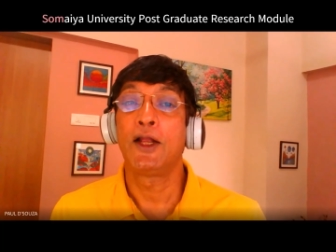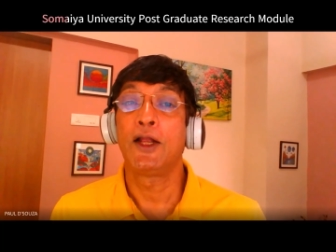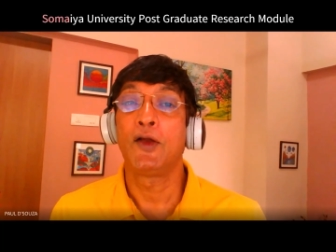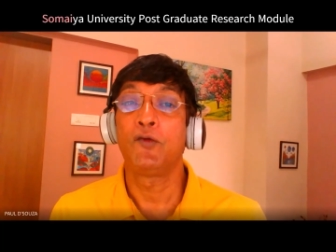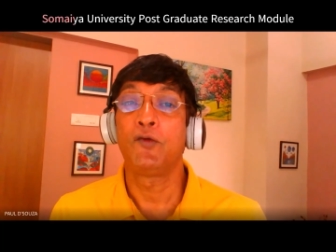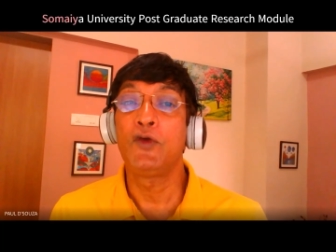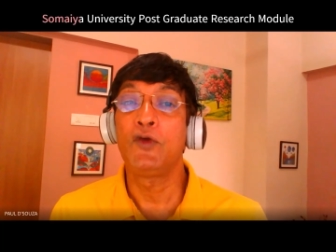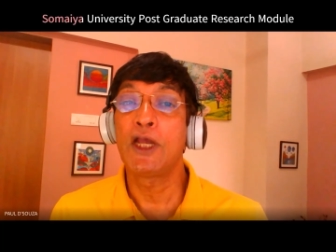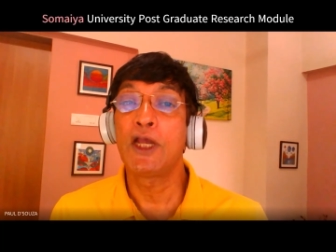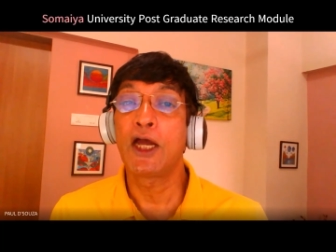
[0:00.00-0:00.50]

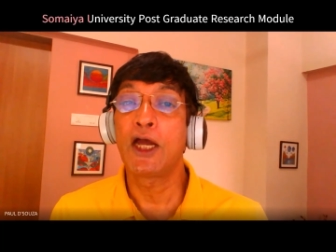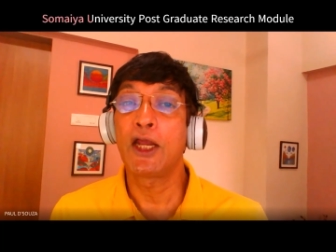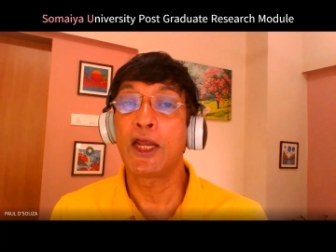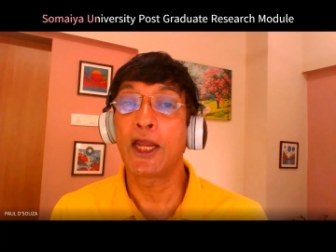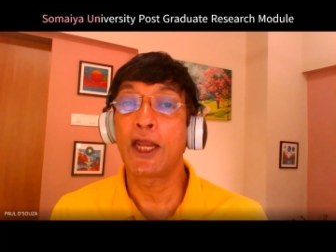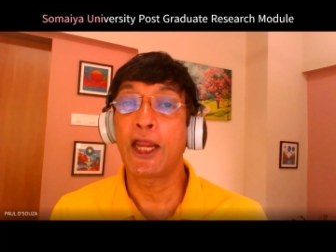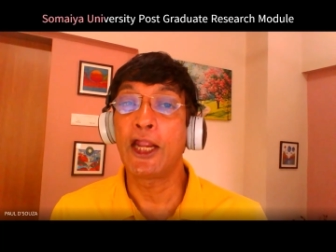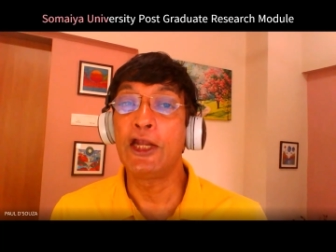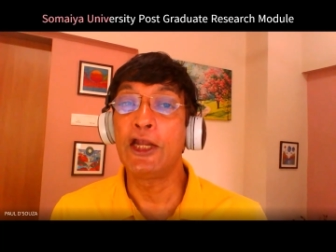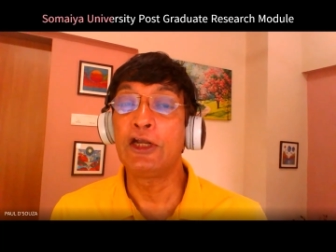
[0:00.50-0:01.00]
we are
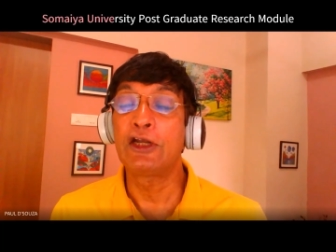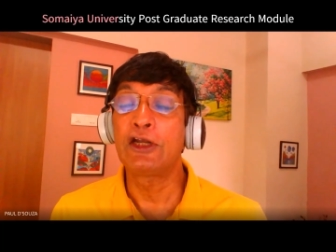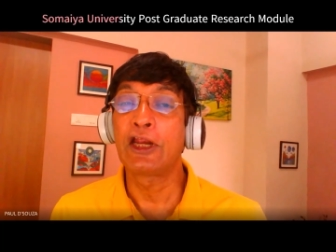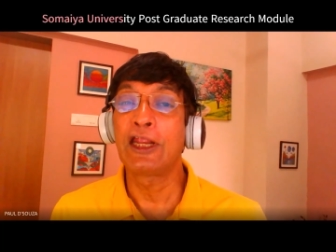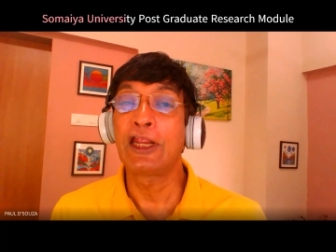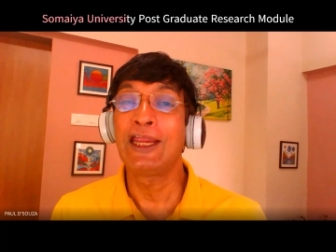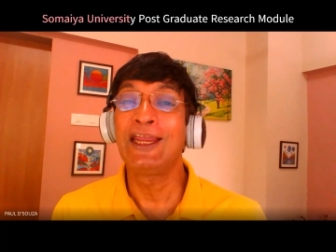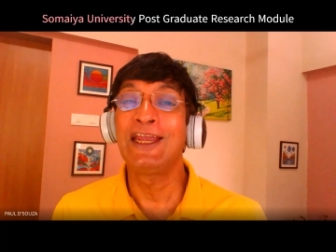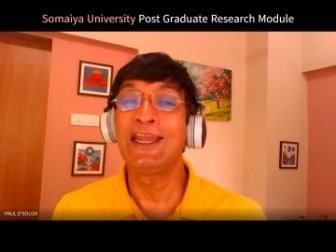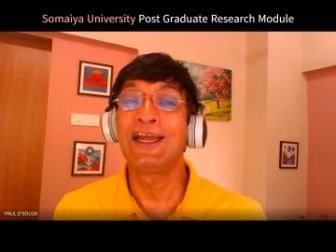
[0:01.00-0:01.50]

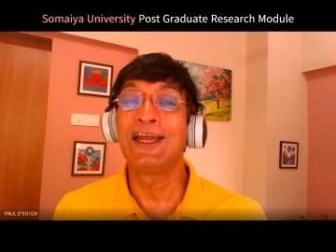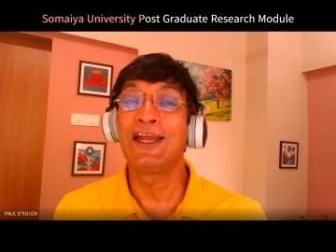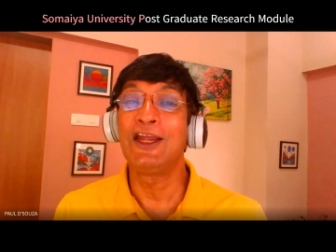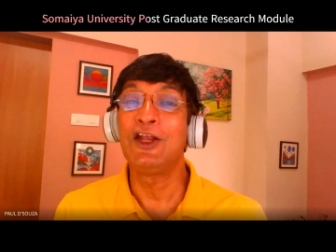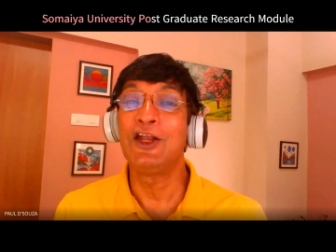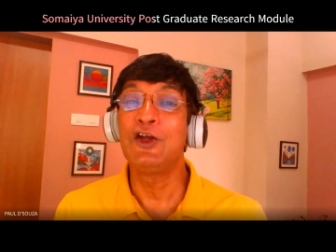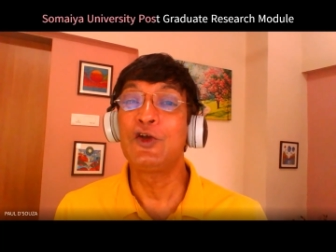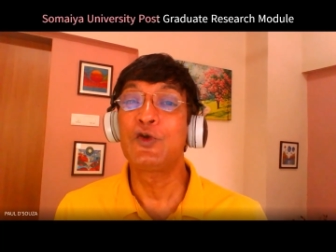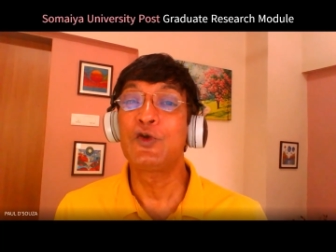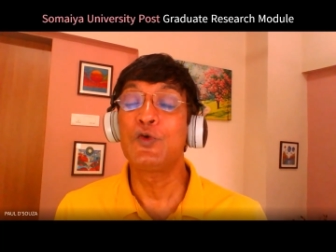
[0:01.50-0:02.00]
entering
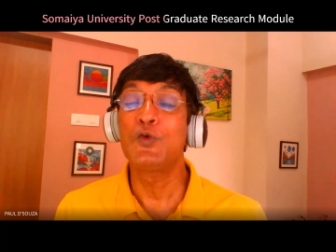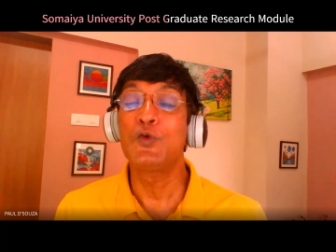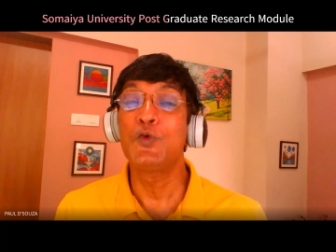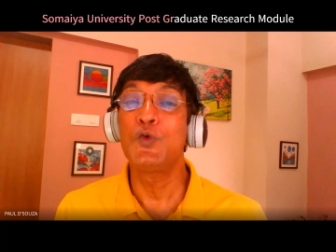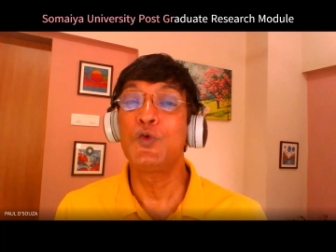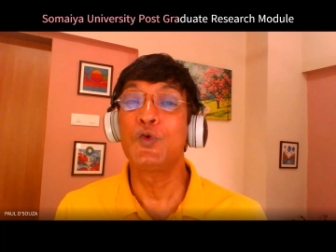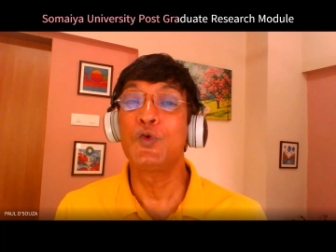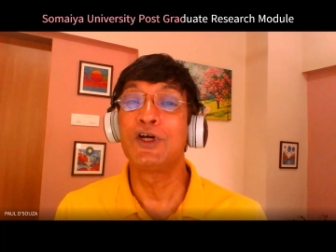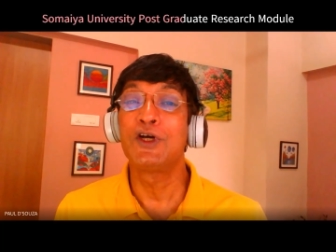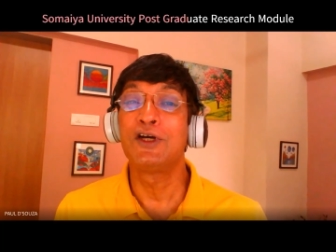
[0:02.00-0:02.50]

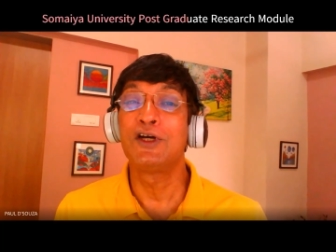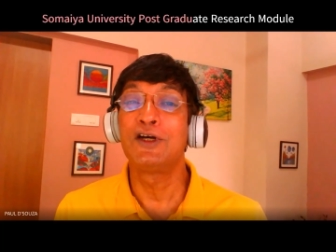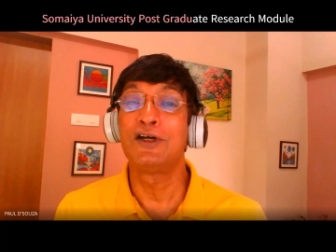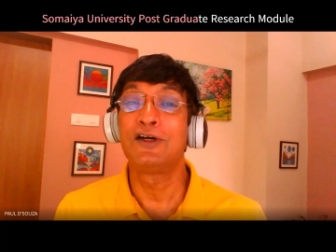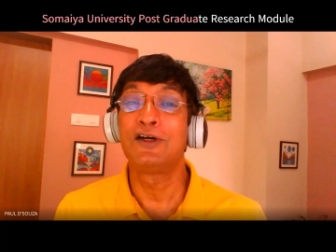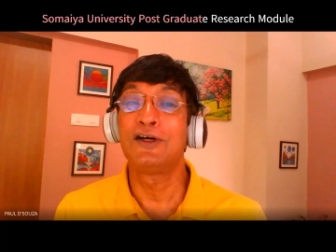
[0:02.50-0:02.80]
into the